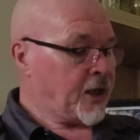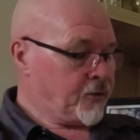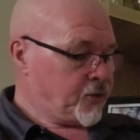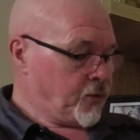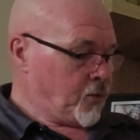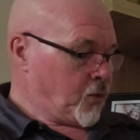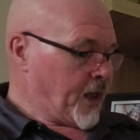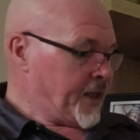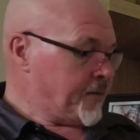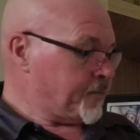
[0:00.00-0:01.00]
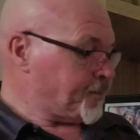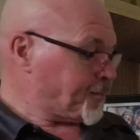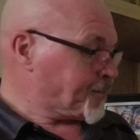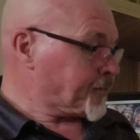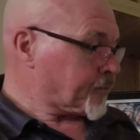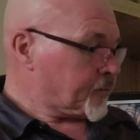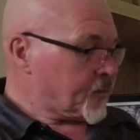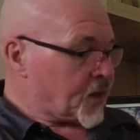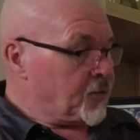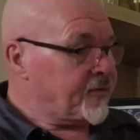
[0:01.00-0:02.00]
total weight
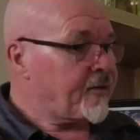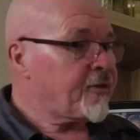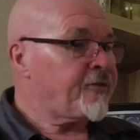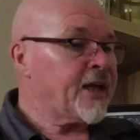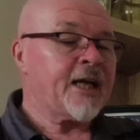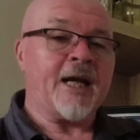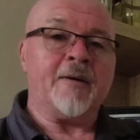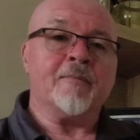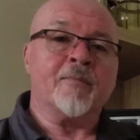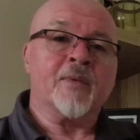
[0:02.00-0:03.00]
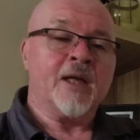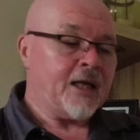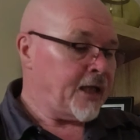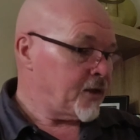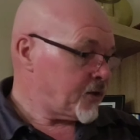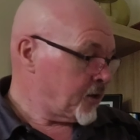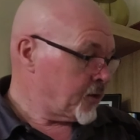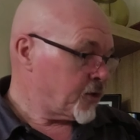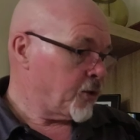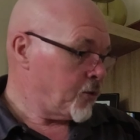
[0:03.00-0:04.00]
with everything in it is
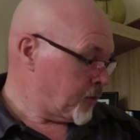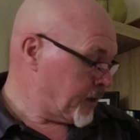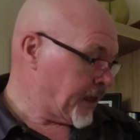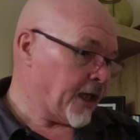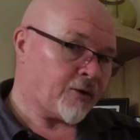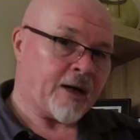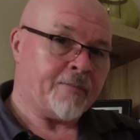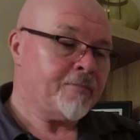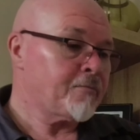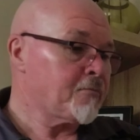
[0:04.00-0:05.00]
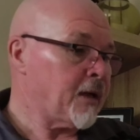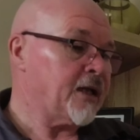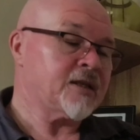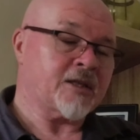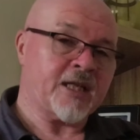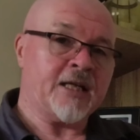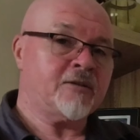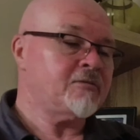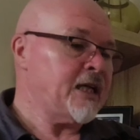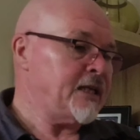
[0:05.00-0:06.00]
2 kilograms, but as I said,
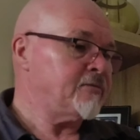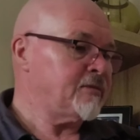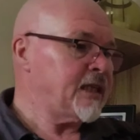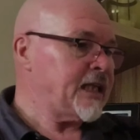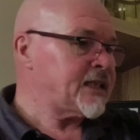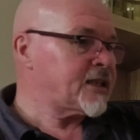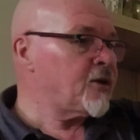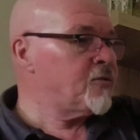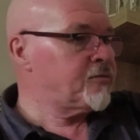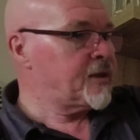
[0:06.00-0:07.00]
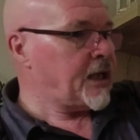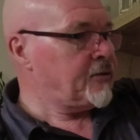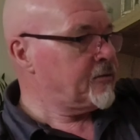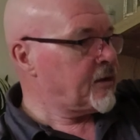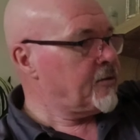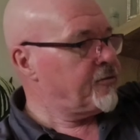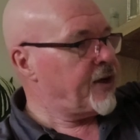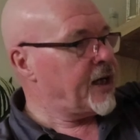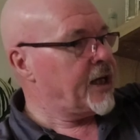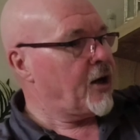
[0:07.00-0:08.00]
it's still, you know,
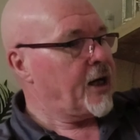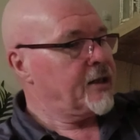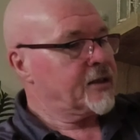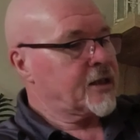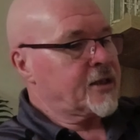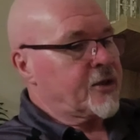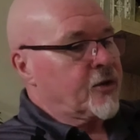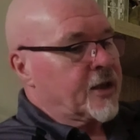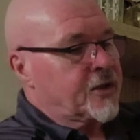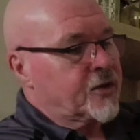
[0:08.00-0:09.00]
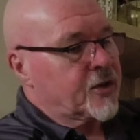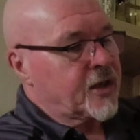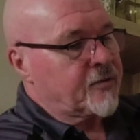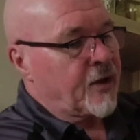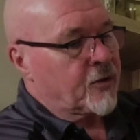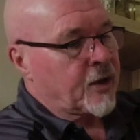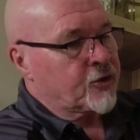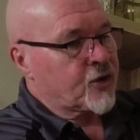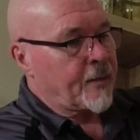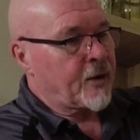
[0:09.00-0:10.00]
fairly light. And as I said, you've got this Velcro
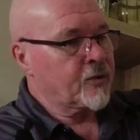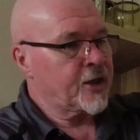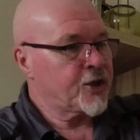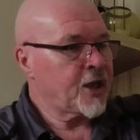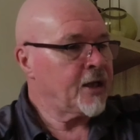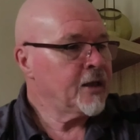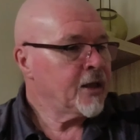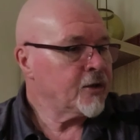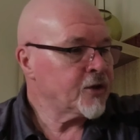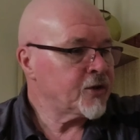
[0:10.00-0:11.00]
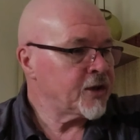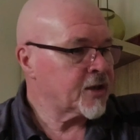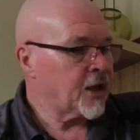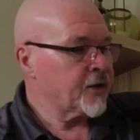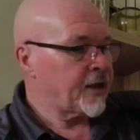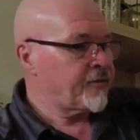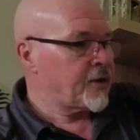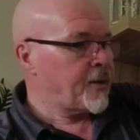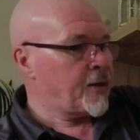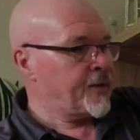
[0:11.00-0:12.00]
strap holding it shut. I'll just discard that for
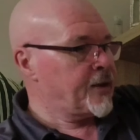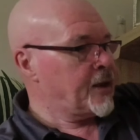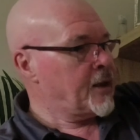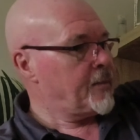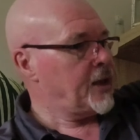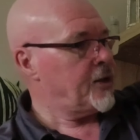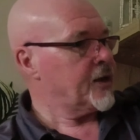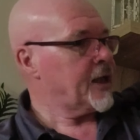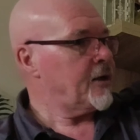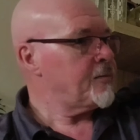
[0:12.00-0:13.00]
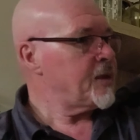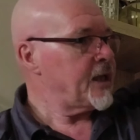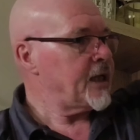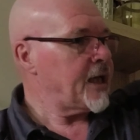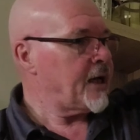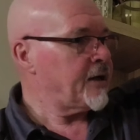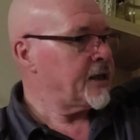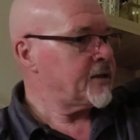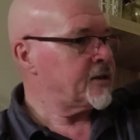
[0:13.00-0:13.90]
the moment. But look, you know, I'm leaning out and